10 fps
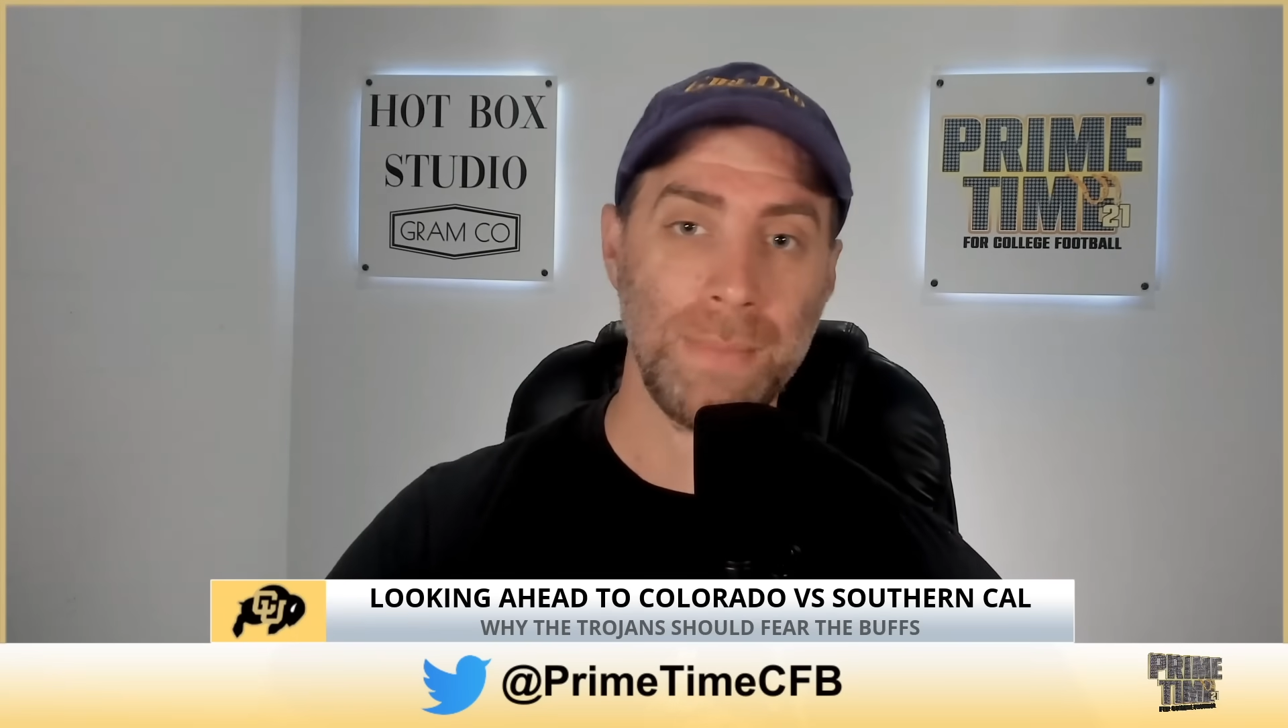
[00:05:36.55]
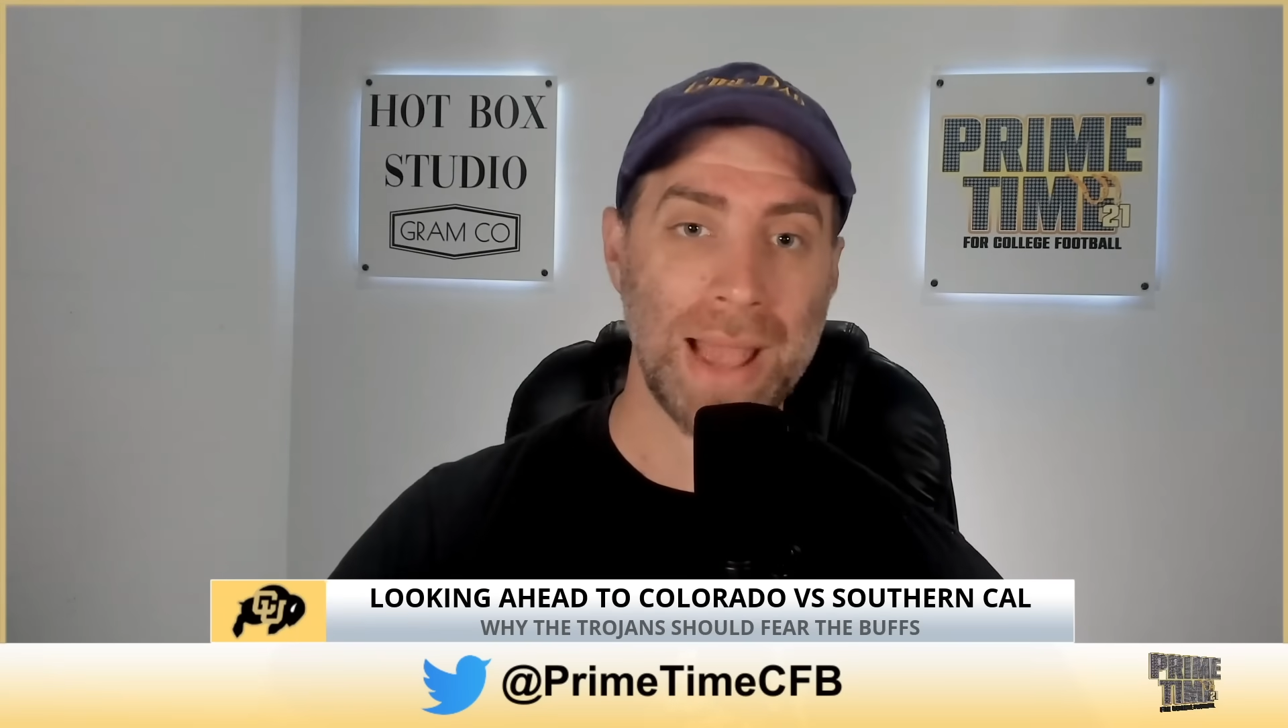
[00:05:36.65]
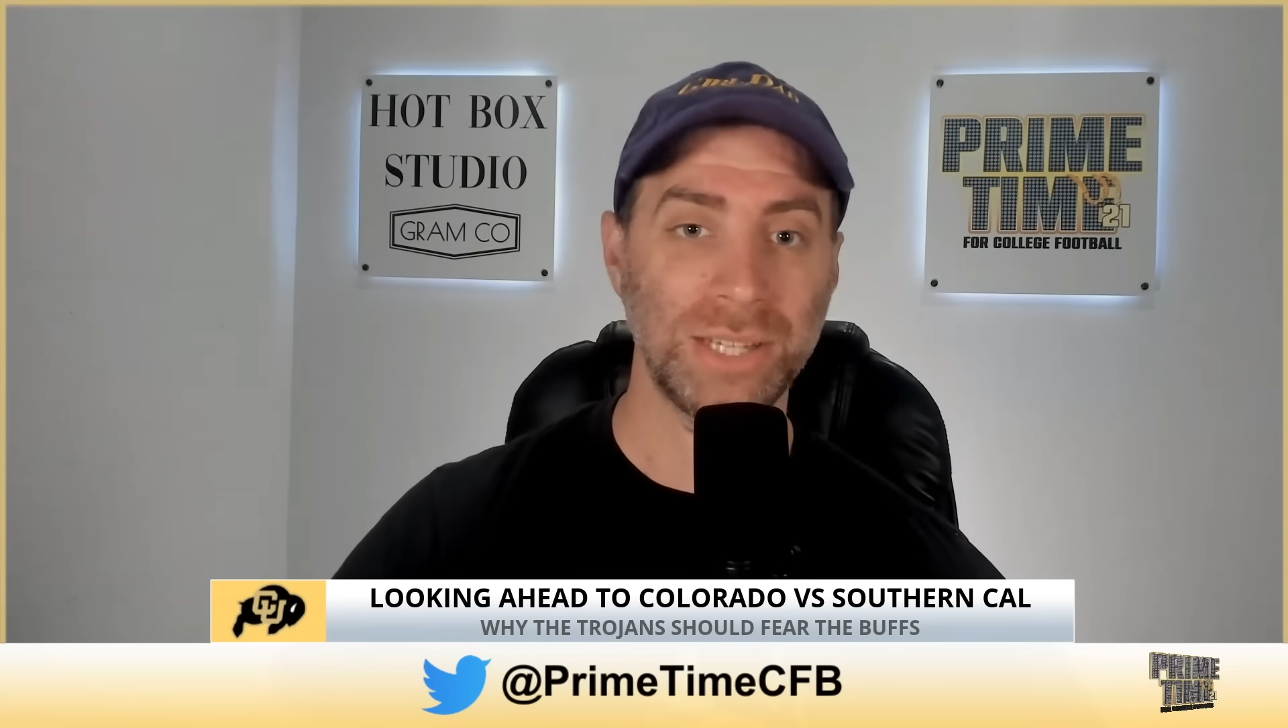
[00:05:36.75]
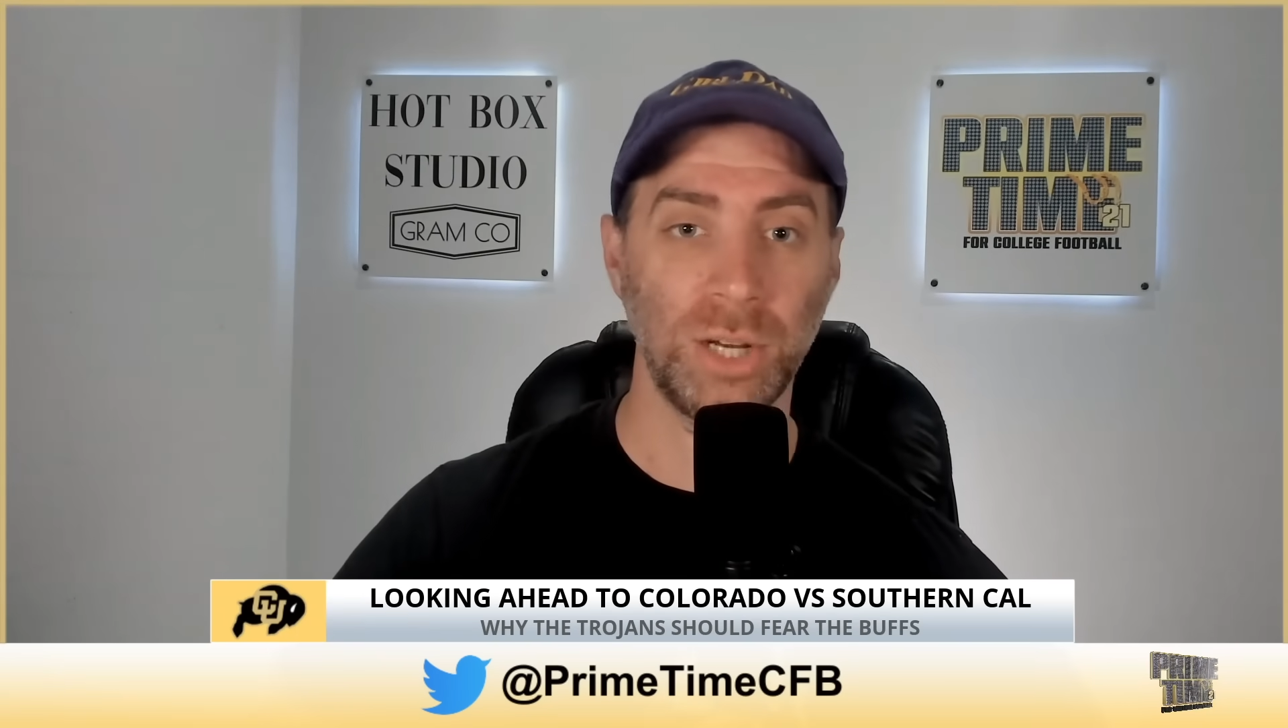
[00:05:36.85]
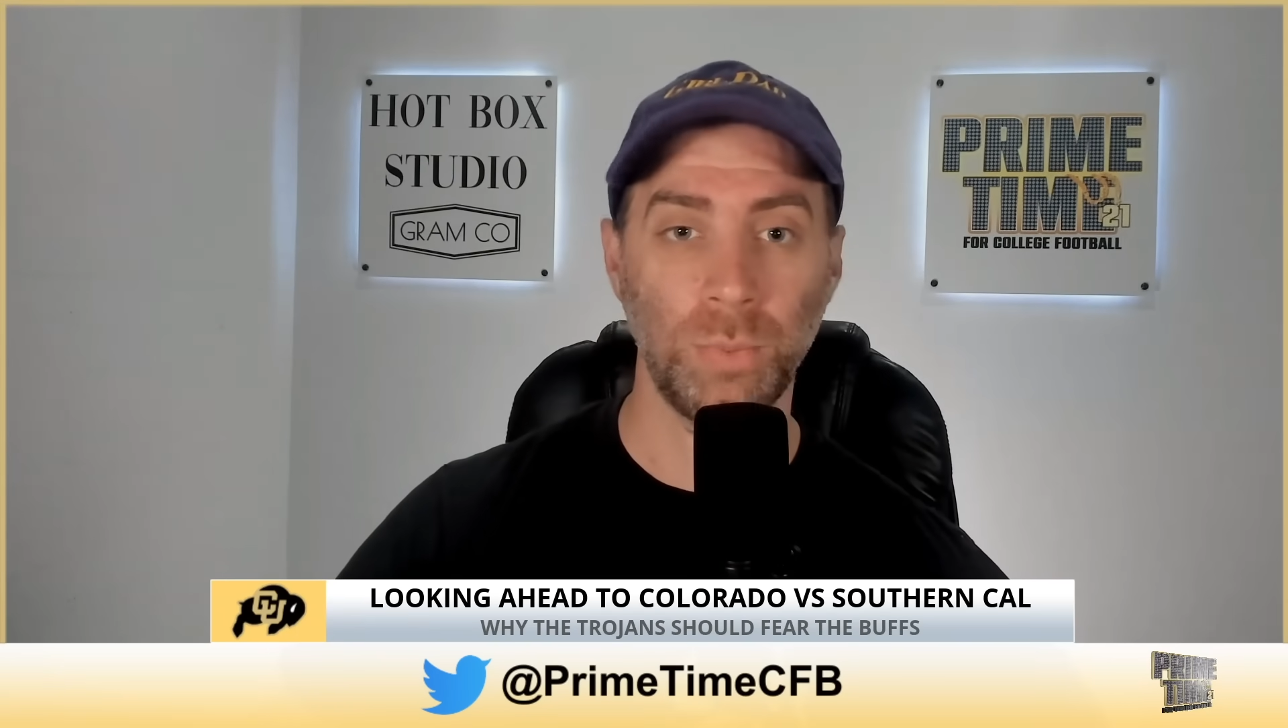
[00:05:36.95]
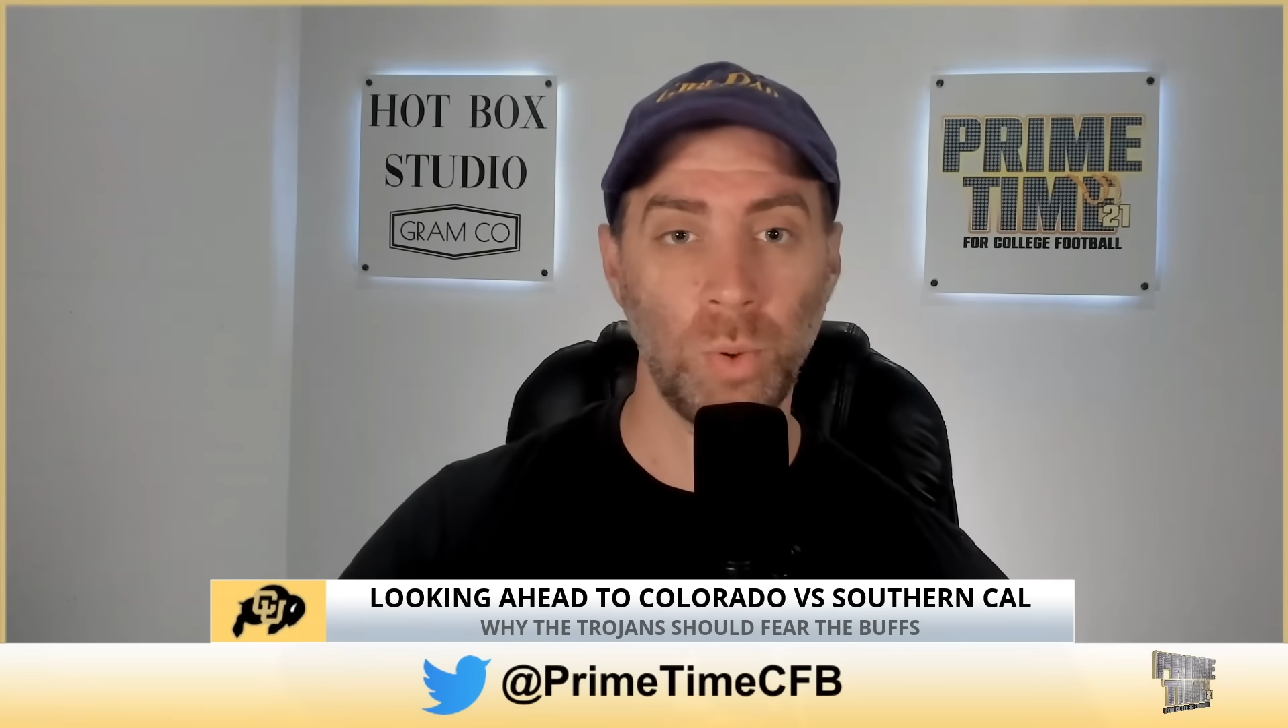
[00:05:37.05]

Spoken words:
match up